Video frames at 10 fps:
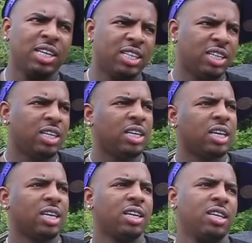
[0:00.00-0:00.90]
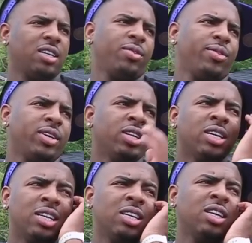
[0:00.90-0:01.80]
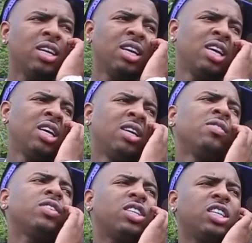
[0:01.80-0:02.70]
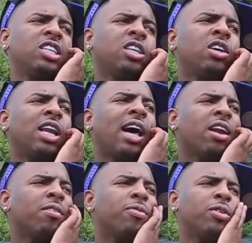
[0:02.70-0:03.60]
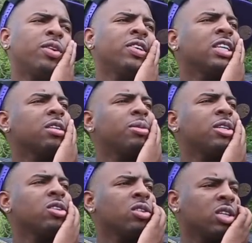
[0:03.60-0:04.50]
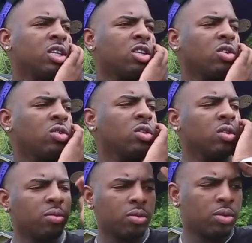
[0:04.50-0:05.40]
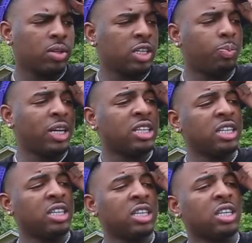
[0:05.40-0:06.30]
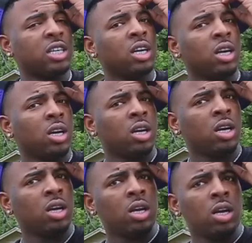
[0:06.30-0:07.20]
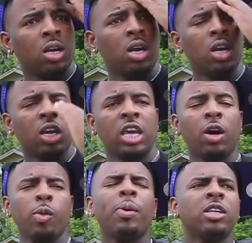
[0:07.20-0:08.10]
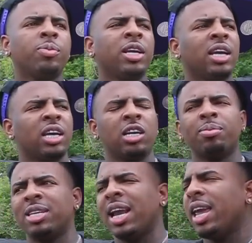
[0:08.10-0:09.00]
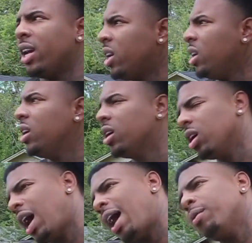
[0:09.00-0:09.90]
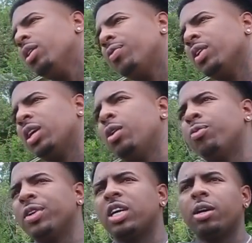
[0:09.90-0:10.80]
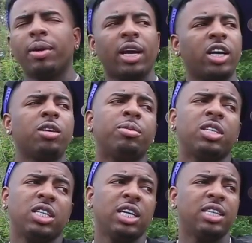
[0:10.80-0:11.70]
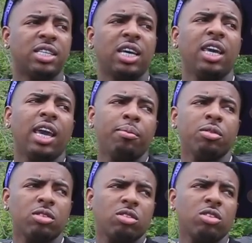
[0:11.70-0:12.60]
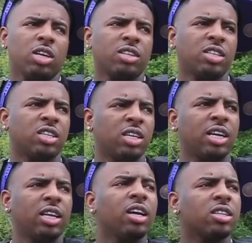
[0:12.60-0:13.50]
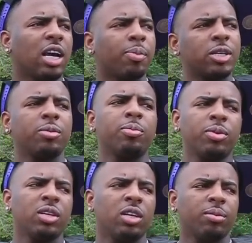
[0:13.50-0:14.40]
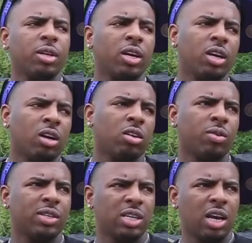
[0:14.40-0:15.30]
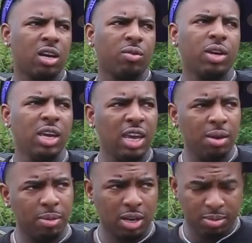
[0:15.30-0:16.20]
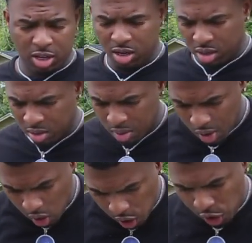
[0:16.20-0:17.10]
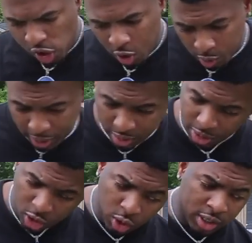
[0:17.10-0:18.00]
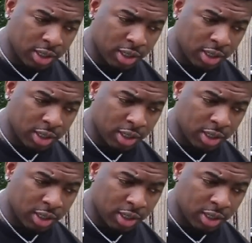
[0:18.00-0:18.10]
that shit. Yeah, uh, shit show a lot of them four niggas be tuning in too. Especially yeah, so y'all gonna get some in. Yeah, we supposed to be linking up today. Uh, I was finna, he was finna come down here, but she he said he had booked a studio session out there, so I supposed to be pulling up there. I don't know what time though. He hit me, I'ma come. Yeah. We supposed to be doing